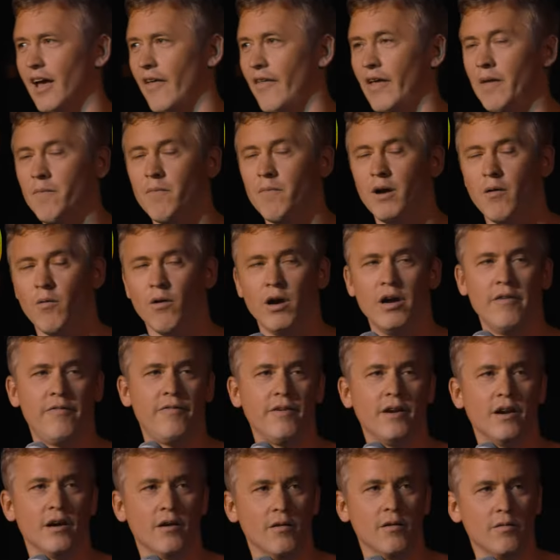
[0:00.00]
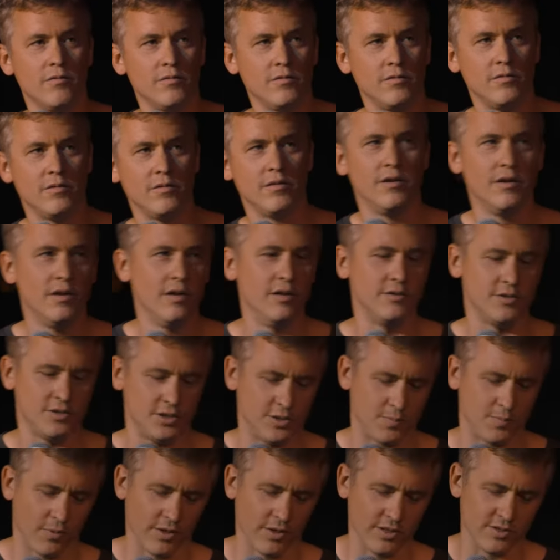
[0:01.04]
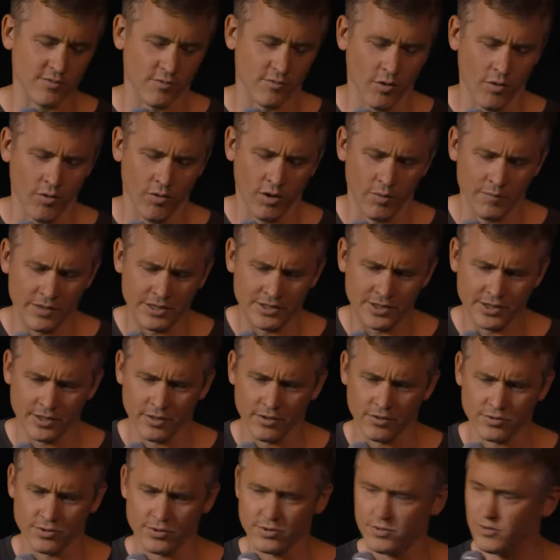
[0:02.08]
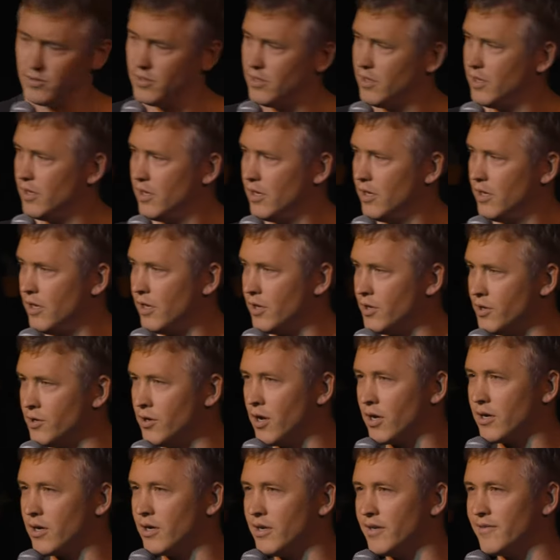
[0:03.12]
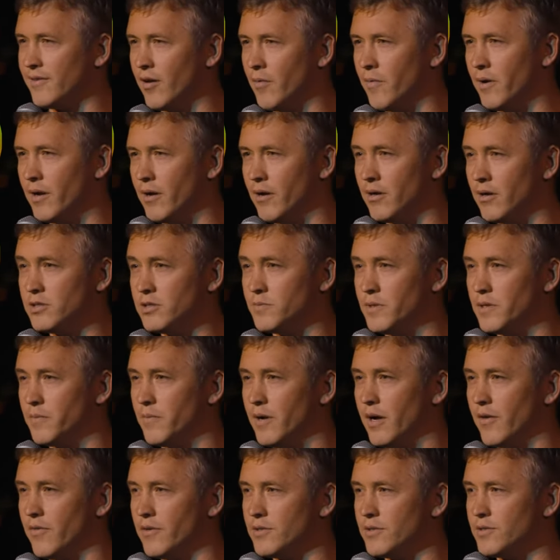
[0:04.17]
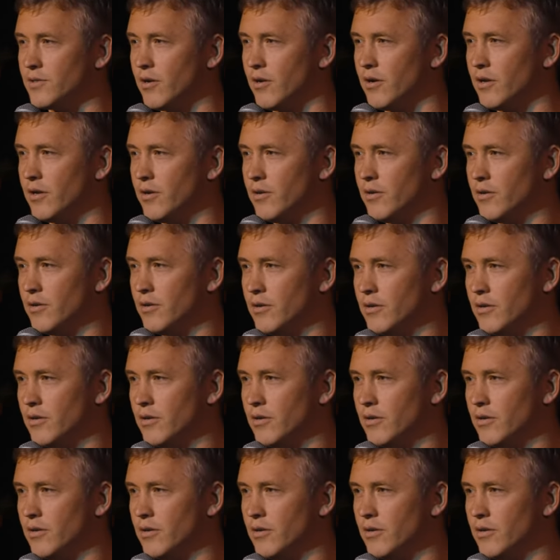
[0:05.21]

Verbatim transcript: And then my wife, you know, she springs the roll on me. She goes, You're not going to tell my husband about this, are you?